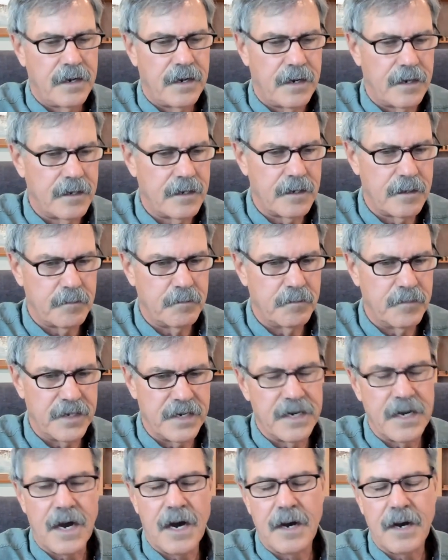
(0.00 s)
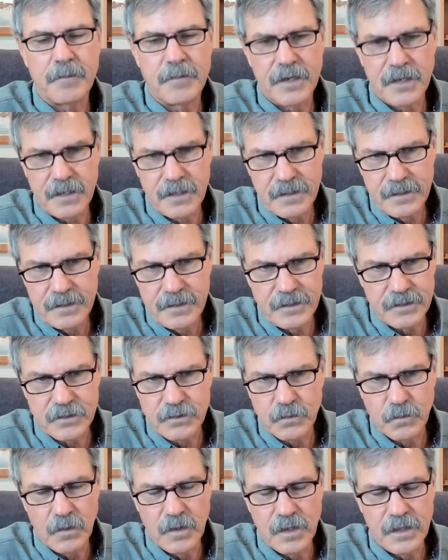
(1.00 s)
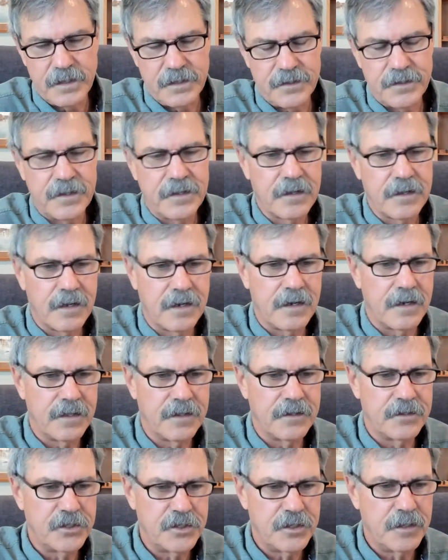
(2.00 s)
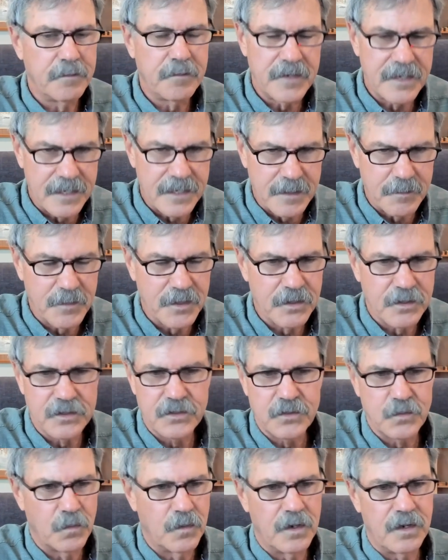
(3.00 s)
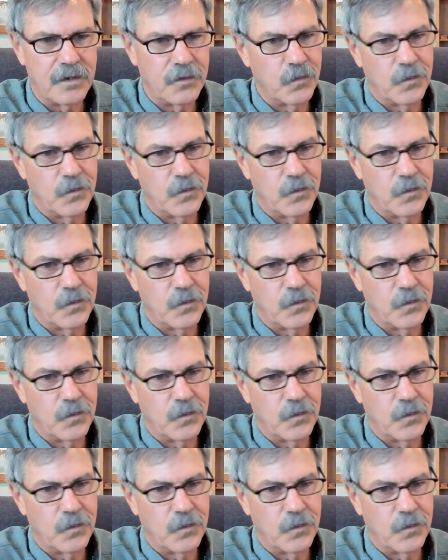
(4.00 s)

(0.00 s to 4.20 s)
Uh, Banaba is one, uh, Gymnema is one.